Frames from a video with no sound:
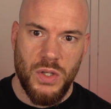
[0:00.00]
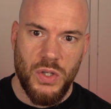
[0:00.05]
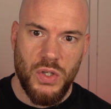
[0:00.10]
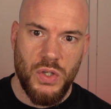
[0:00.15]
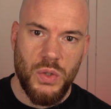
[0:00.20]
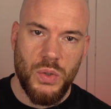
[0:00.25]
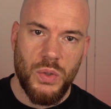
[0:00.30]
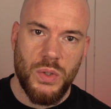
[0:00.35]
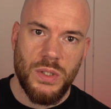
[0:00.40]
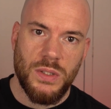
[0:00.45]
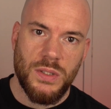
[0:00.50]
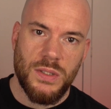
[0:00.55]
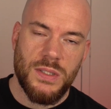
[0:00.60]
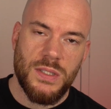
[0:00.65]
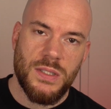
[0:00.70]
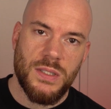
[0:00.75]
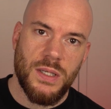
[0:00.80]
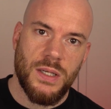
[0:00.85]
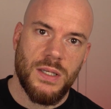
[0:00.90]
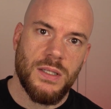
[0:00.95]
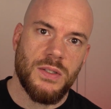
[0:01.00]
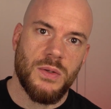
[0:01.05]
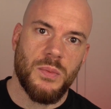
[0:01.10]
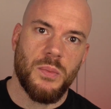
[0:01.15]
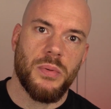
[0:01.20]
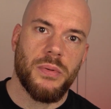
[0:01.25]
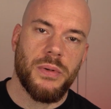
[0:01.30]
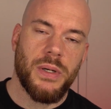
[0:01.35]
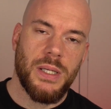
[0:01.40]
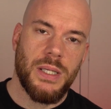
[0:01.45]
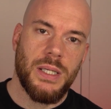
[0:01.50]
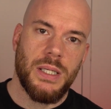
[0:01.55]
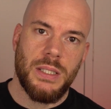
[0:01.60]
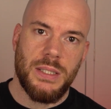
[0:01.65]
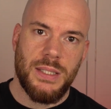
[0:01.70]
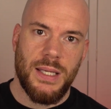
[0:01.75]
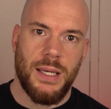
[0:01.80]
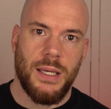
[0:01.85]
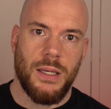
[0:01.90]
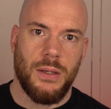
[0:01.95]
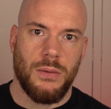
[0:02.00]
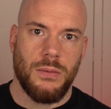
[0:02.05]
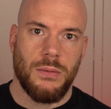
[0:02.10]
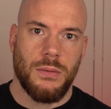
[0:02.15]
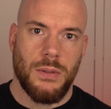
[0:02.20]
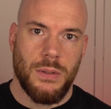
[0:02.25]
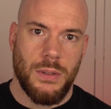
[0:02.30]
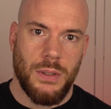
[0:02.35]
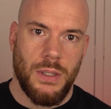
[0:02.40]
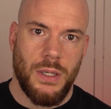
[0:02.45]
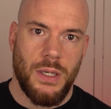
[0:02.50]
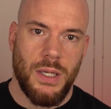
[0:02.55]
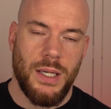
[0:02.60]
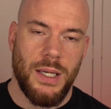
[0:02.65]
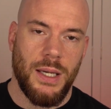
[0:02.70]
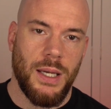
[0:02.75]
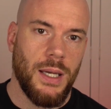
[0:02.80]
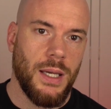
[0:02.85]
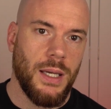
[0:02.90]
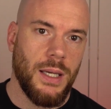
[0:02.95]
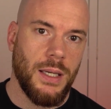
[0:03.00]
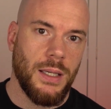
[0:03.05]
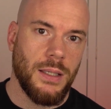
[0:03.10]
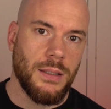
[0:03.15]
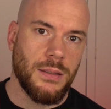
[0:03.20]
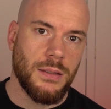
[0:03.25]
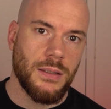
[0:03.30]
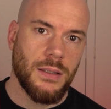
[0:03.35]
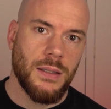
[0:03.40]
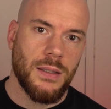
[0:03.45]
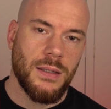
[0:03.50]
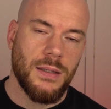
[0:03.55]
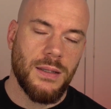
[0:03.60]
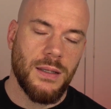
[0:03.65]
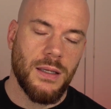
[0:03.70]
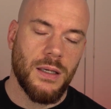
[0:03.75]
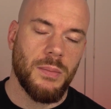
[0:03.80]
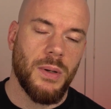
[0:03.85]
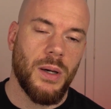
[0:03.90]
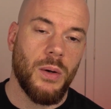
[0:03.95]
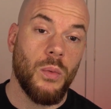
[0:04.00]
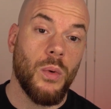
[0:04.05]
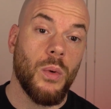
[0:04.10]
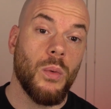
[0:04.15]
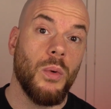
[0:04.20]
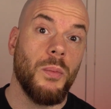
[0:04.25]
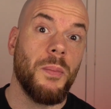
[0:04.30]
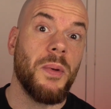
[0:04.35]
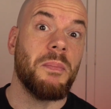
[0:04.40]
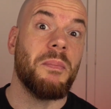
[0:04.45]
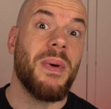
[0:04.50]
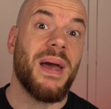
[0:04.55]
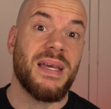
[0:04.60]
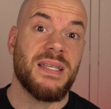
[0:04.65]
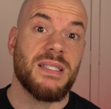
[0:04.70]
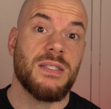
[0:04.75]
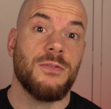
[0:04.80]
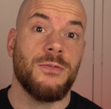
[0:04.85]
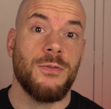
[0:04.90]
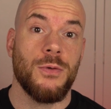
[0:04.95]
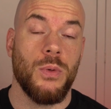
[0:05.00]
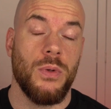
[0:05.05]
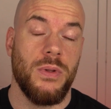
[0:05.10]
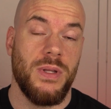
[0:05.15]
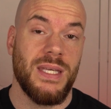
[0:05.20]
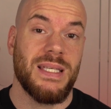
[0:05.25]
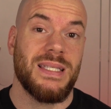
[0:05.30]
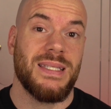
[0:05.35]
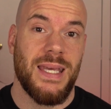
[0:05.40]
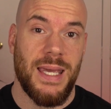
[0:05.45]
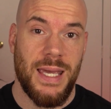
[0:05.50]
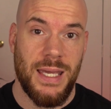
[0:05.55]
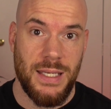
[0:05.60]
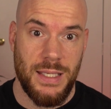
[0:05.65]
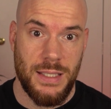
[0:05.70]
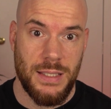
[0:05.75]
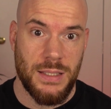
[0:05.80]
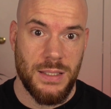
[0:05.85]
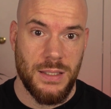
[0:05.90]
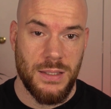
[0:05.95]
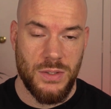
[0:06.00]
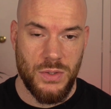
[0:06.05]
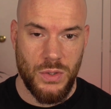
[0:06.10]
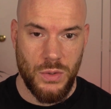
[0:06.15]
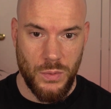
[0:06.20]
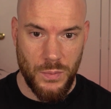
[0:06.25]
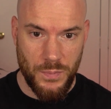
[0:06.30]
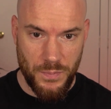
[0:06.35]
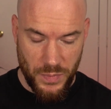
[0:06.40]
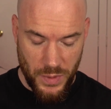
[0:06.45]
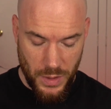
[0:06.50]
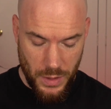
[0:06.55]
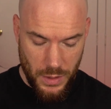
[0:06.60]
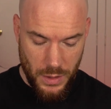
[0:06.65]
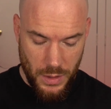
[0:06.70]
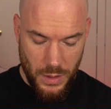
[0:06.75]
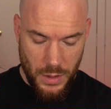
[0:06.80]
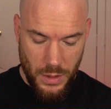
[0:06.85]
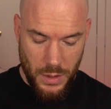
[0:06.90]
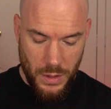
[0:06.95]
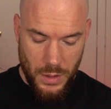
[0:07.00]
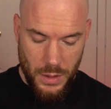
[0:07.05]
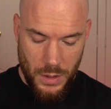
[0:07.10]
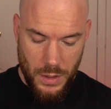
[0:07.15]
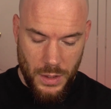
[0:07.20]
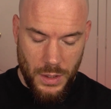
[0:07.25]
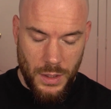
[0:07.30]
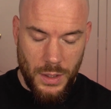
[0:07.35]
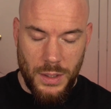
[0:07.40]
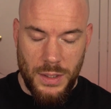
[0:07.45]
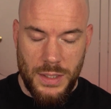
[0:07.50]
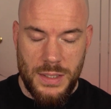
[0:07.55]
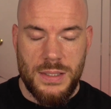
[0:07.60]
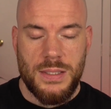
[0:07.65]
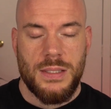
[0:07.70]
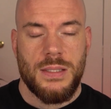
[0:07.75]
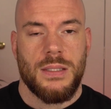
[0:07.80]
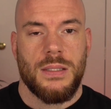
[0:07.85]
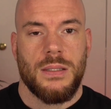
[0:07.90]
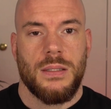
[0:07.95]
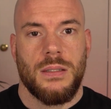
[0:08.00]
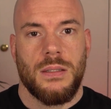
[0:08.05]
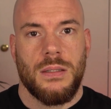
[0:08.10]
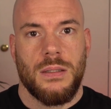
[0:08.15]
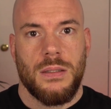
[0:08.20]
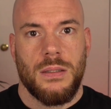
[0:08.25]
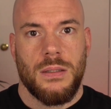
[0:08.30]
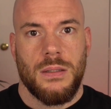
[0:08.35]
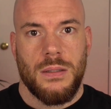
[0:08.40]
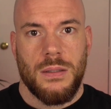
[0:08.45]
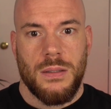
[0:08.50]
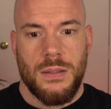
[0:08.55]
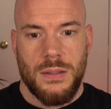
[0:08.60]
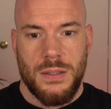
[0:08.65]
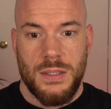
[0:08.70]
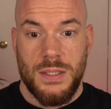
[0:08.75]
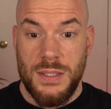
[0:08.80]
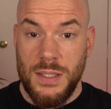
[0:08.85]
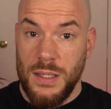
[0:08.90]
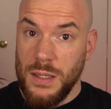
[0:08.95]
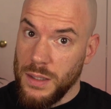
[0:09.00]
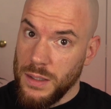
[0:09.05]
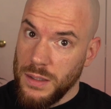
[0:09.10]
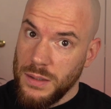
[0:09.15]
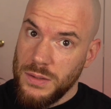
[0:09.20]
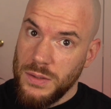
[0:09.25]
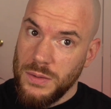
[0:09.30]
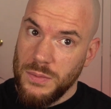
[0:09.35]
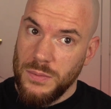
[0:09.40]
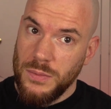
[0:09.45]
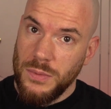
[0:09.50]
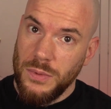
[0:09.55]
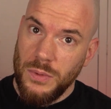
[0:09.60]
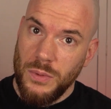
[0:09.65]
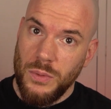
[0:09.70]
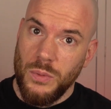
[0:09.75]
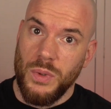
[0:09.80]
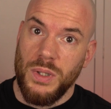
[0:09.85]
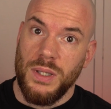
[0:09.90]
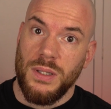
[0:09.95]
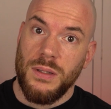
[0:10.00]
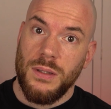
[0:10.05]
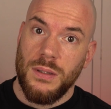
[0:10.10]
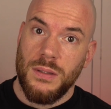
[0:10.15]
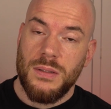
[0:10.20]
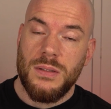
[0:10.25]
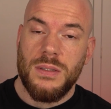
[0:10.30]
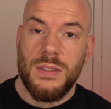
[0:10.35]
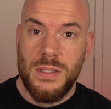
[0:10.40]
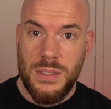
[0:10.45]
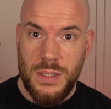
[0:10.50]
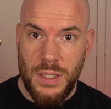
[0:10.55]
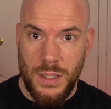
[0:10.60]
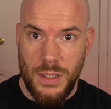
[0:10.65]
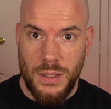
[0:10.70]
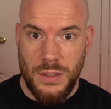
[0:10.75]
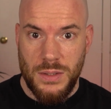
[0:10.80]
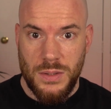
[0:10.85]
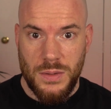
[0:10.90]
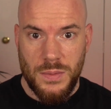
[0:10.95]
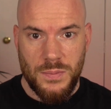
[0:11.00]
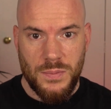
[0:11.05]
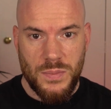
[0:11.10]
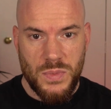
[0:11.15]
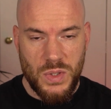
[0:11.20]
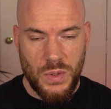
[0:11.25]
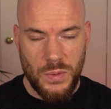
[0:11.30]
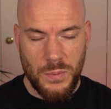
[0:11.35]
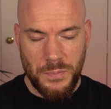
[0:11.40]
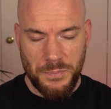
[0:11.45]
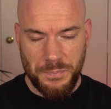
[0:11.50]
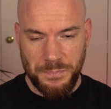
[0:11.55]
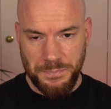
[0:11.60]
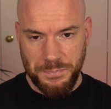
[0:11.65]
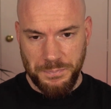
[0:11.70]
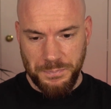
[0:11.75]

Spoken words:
You can start to break it down and think about what would be best for this edit. So let's start with start. So